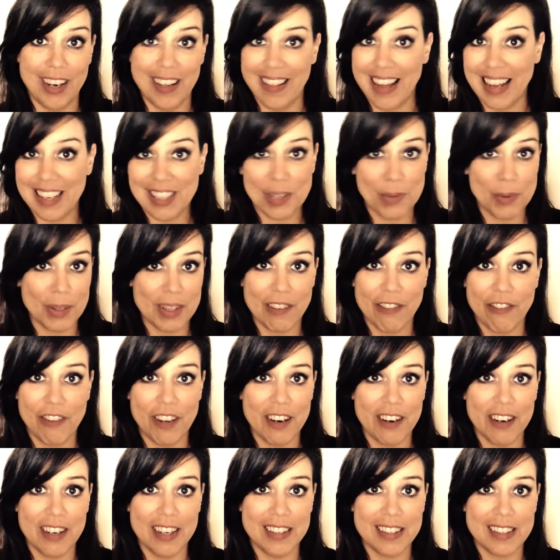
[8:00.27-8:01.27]
That's what the
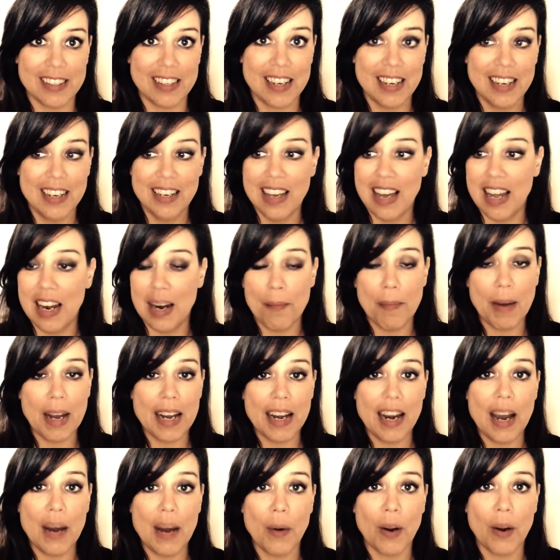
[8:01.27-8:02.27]
fear is. And it
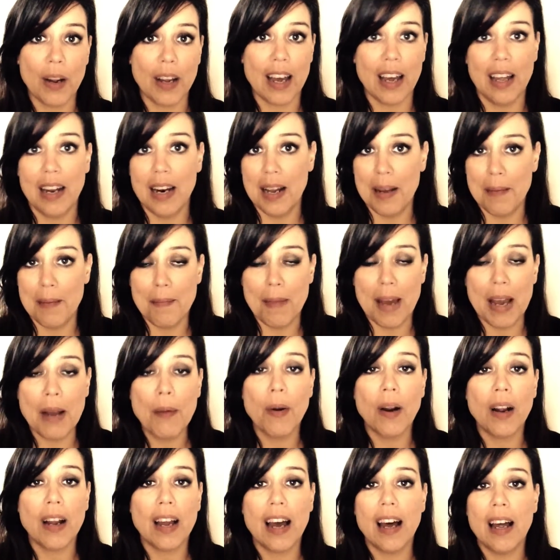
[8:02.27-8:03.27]
might not work out. It may
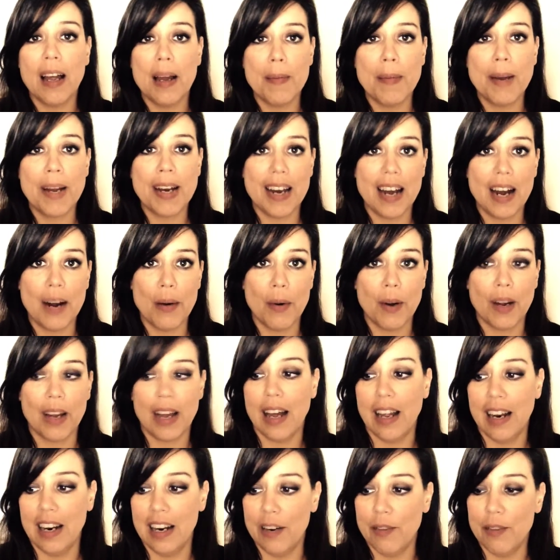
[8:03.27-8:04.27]
work out. It might not work
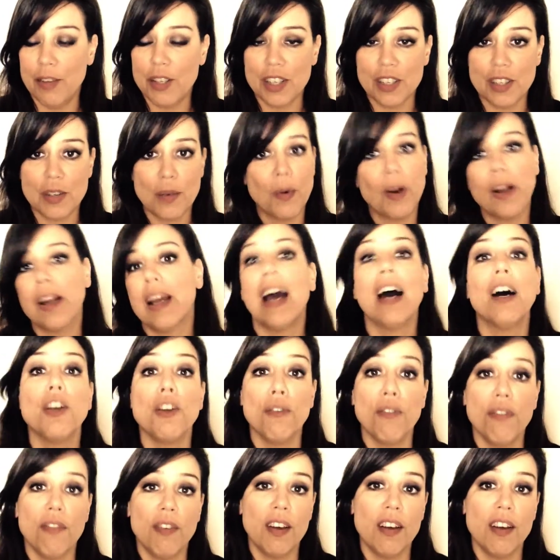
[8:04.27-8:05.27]
out. And if it doesn't work
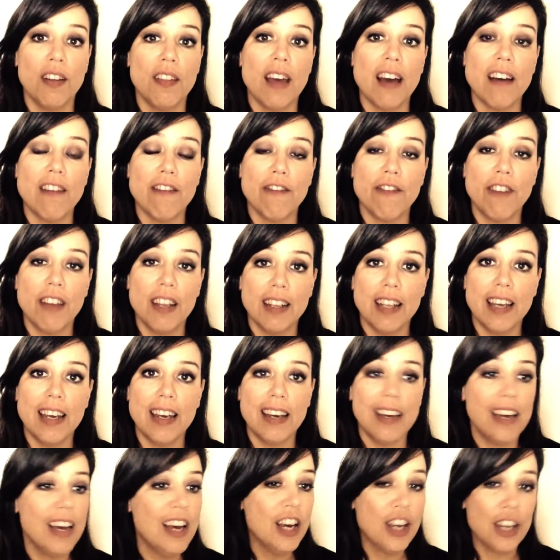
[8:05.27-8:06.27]
out, you feel that
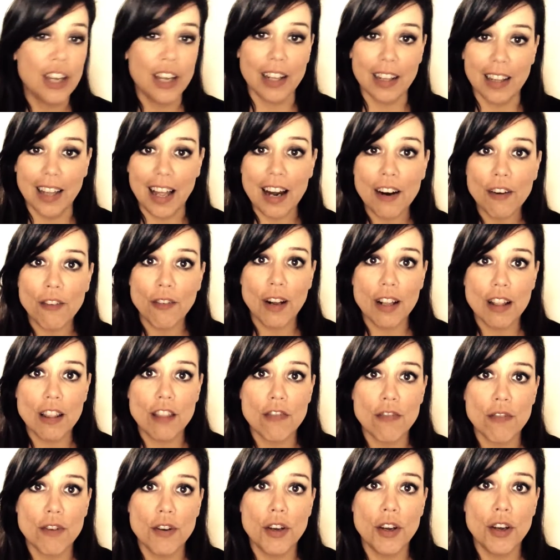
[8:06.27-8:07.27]
feeling, you let it run
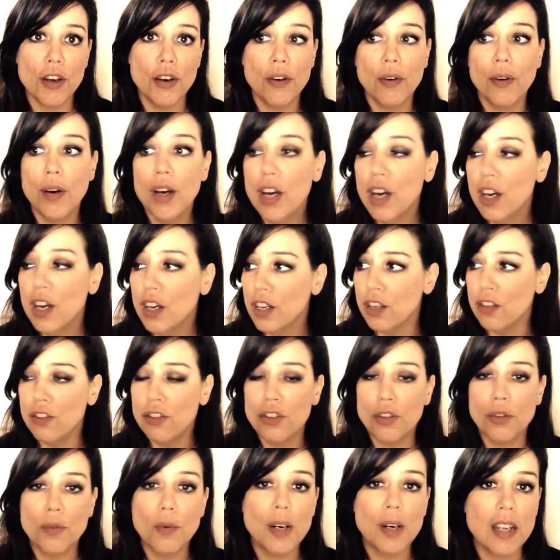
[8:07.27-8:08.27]
through you, you
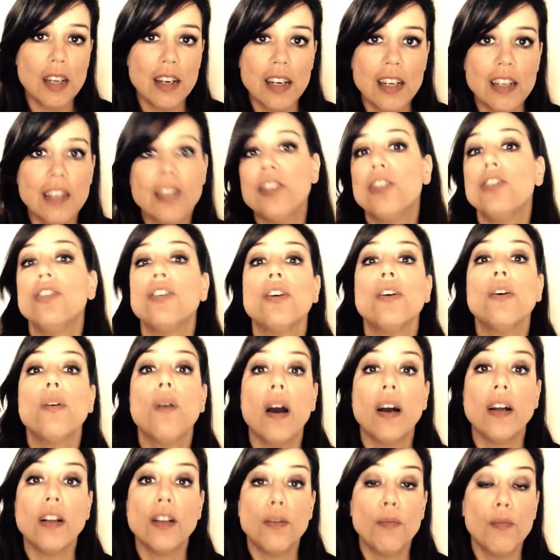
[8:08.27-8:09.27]
do what you need to do,
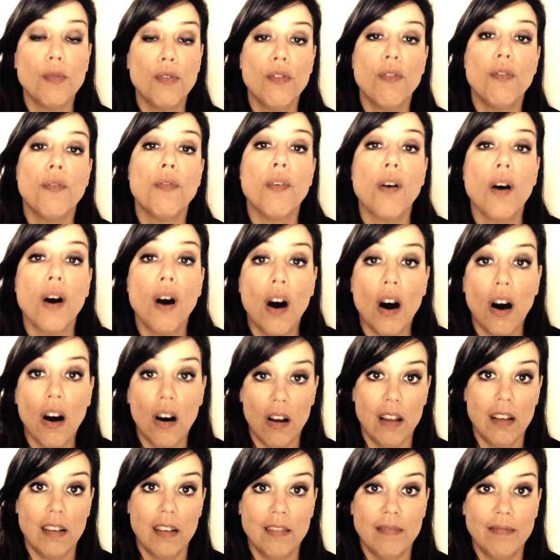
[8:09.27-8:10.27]
and you move
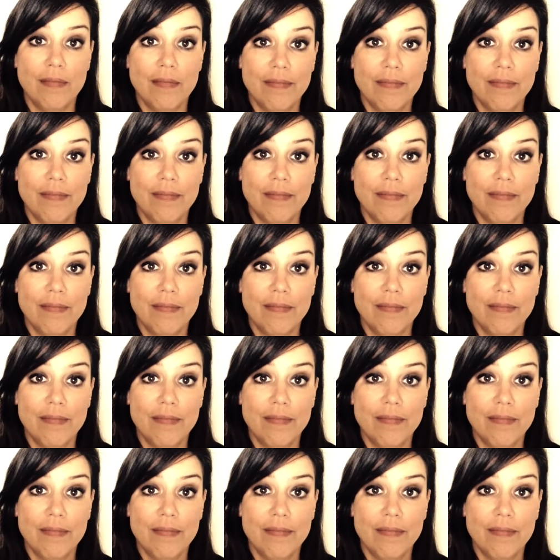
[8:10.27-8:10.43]
on.